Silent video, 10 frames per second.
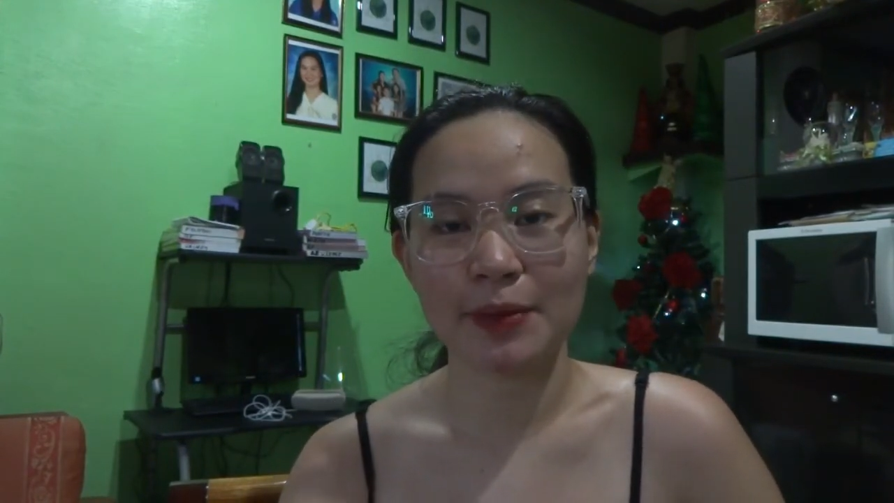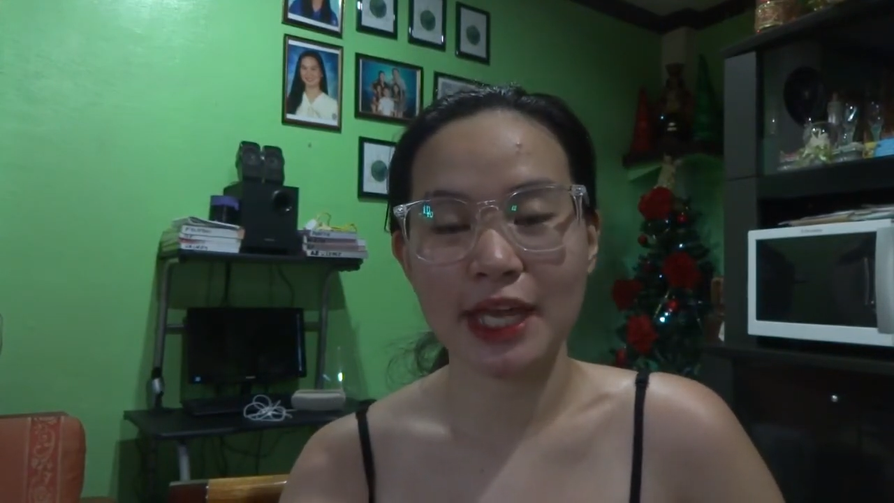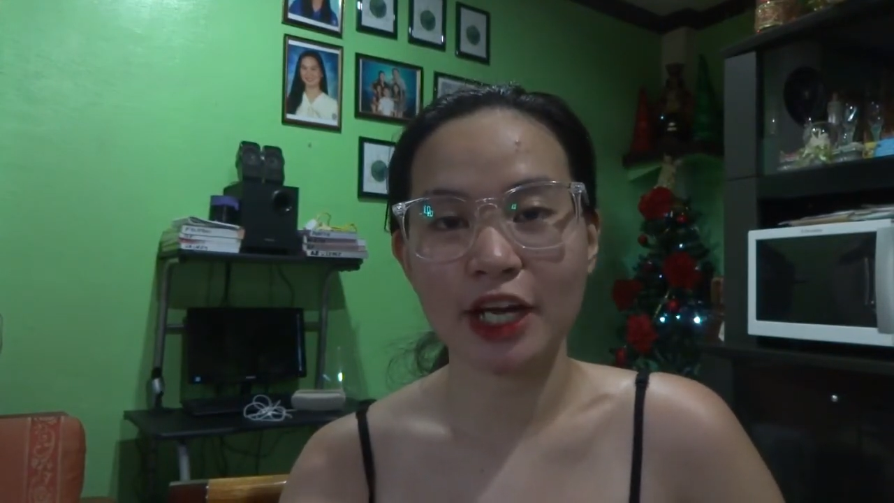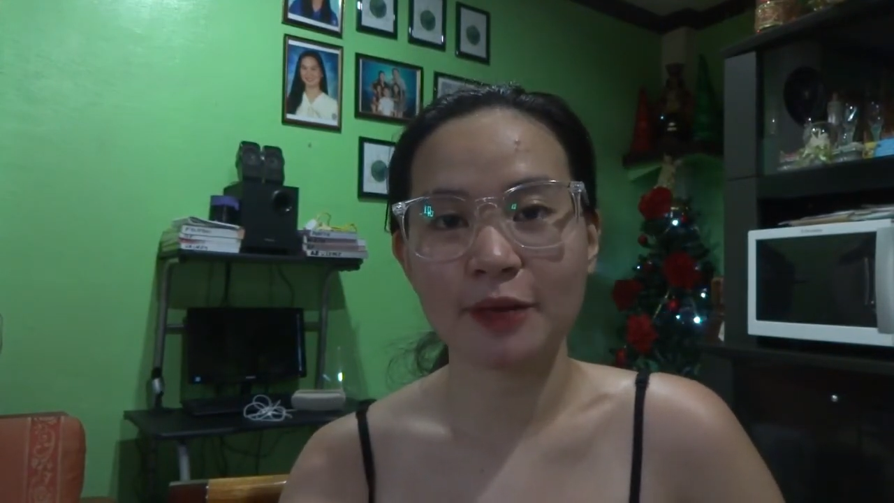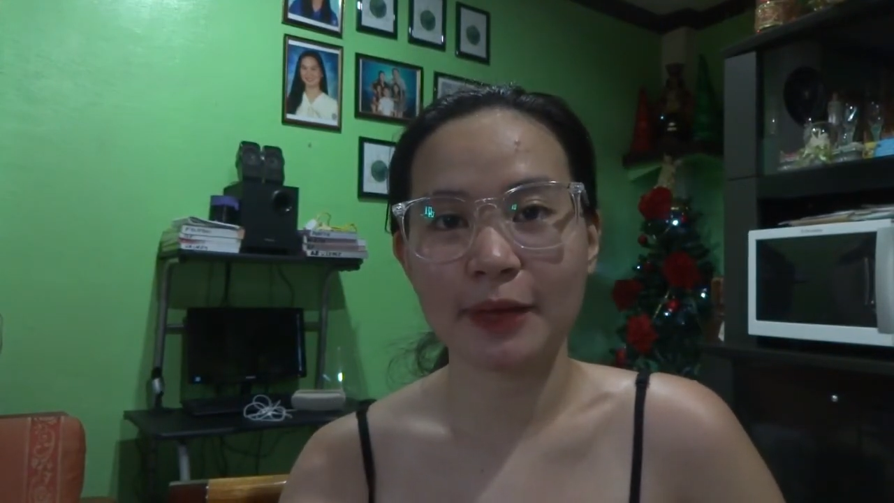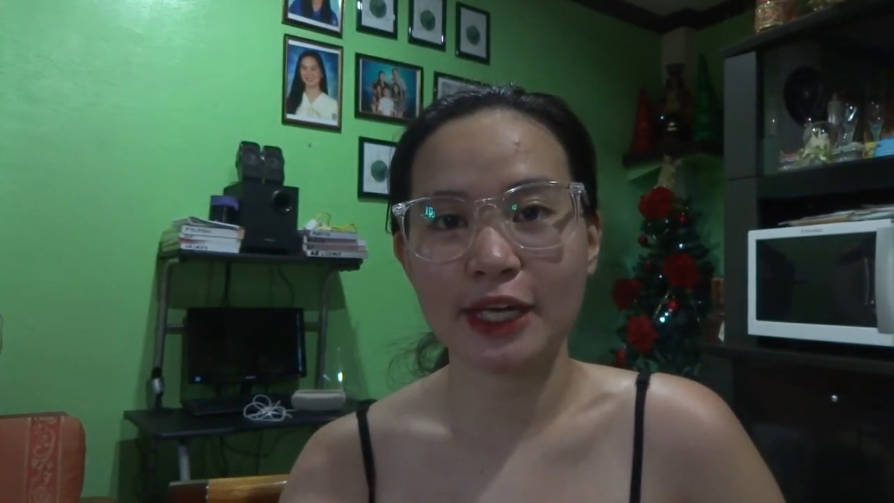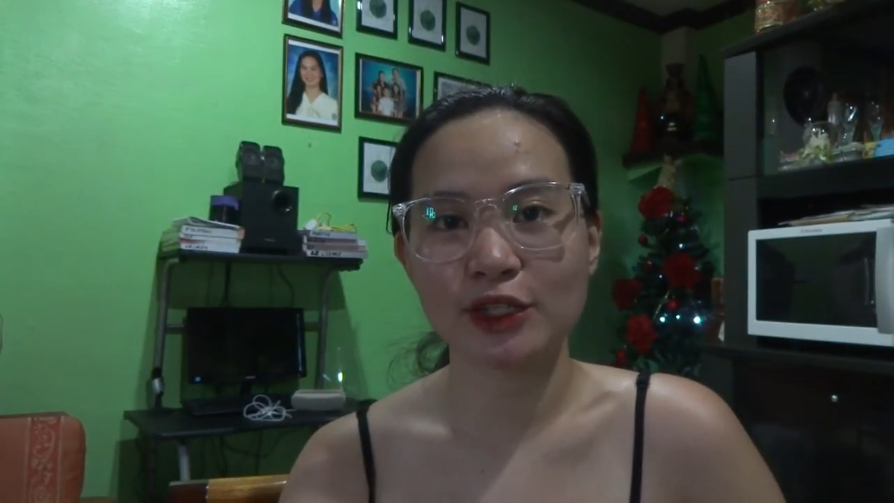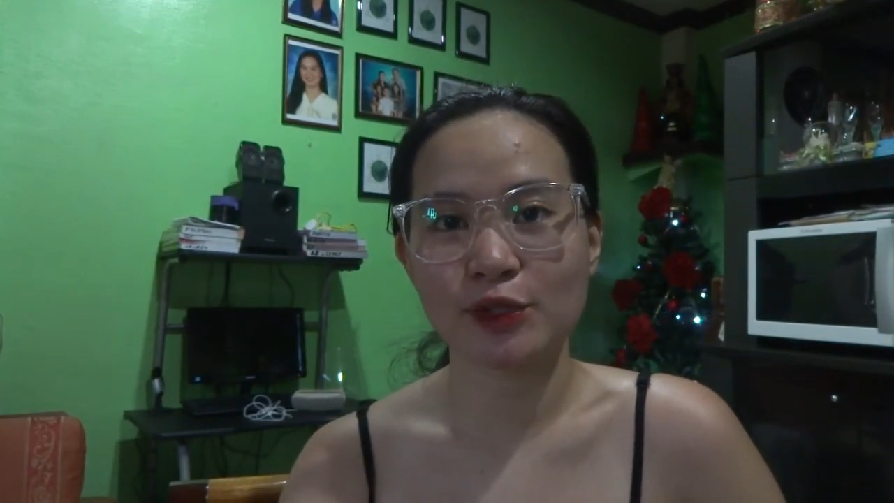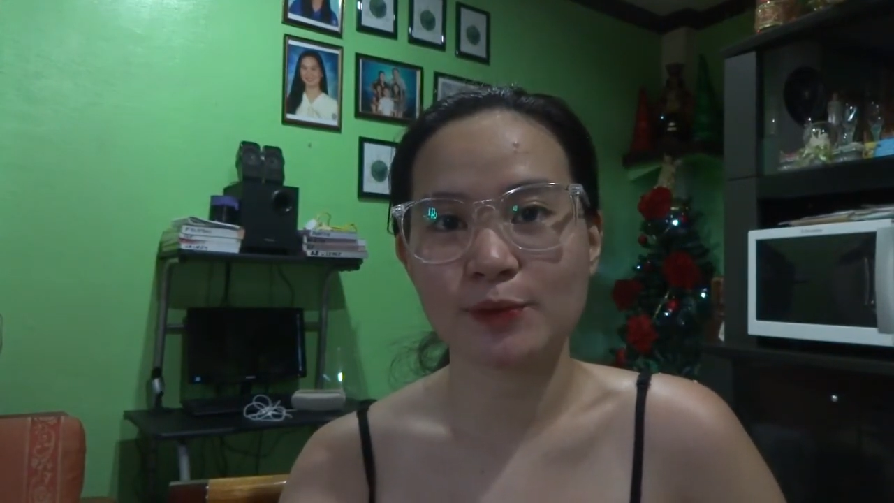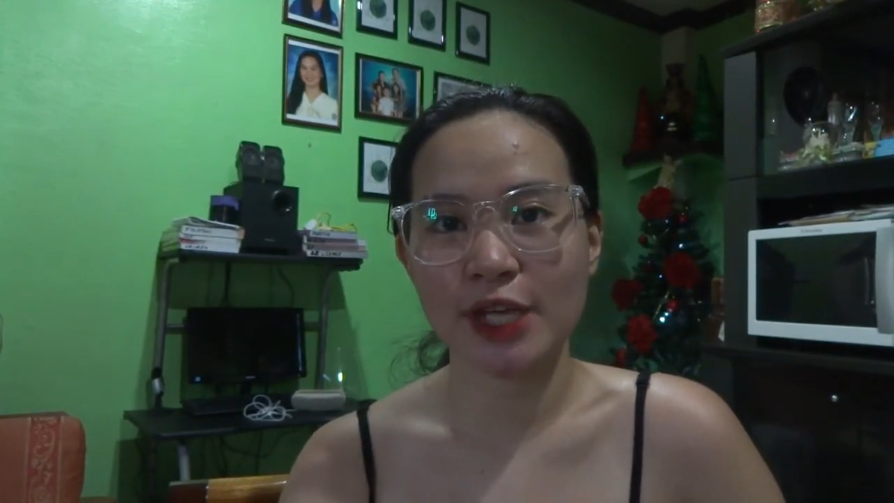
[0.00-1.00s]
here on my
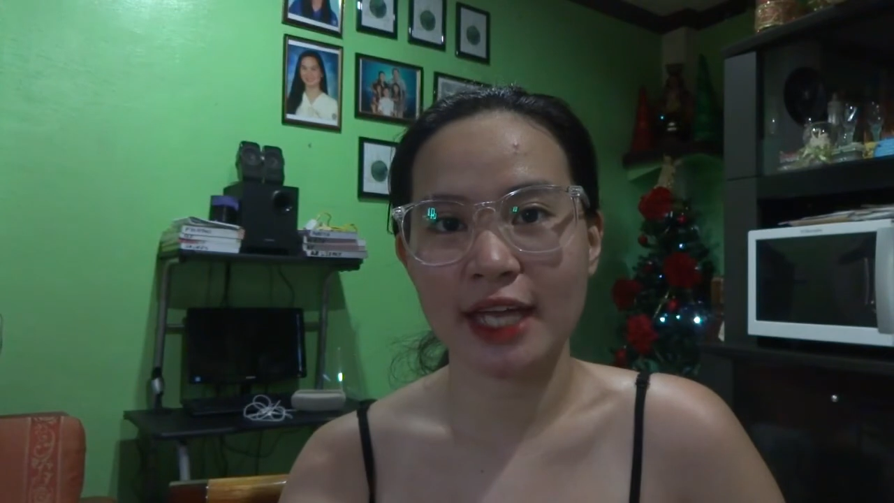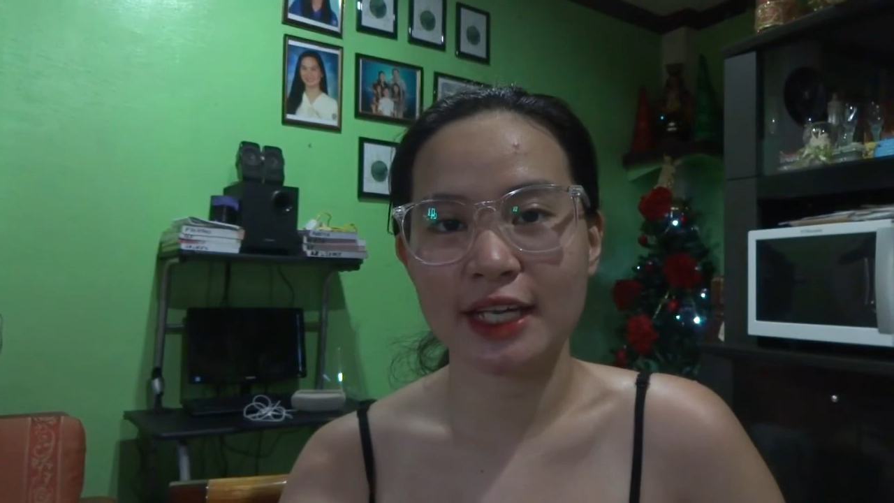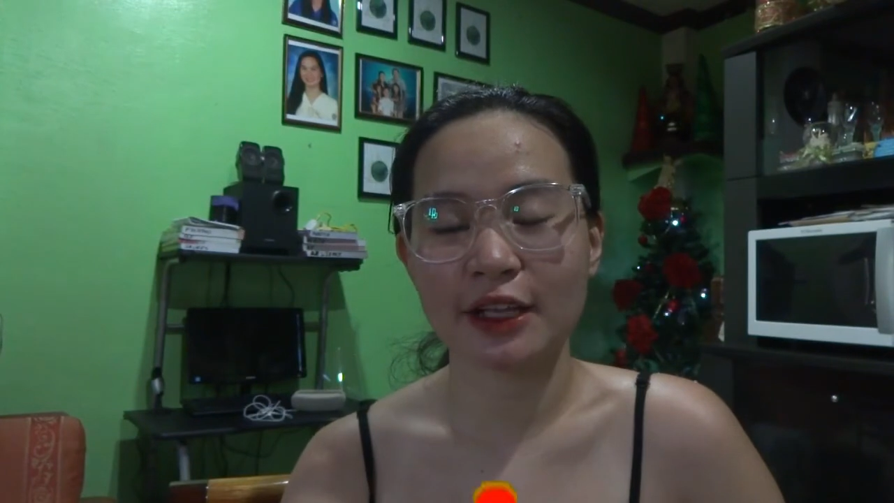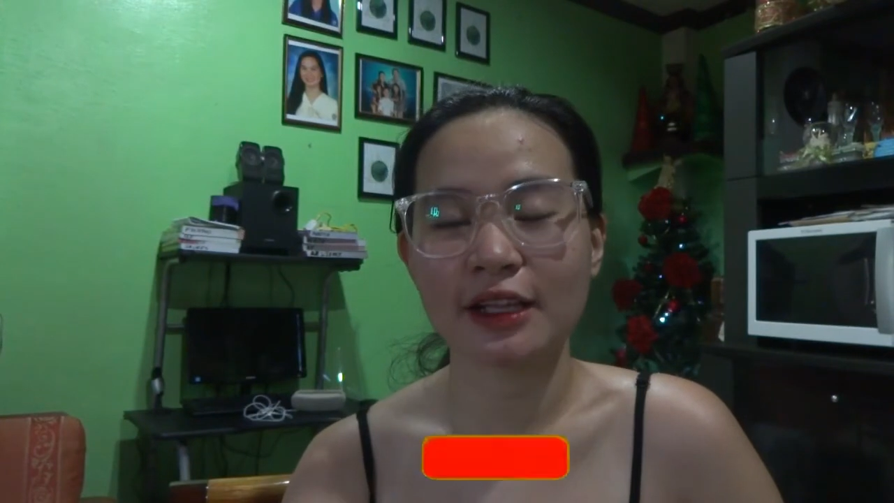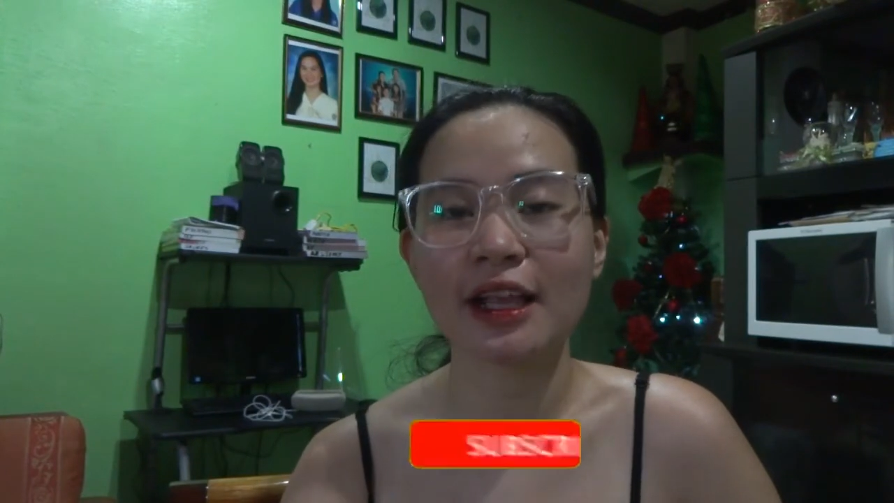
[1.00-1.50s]
YouTube channel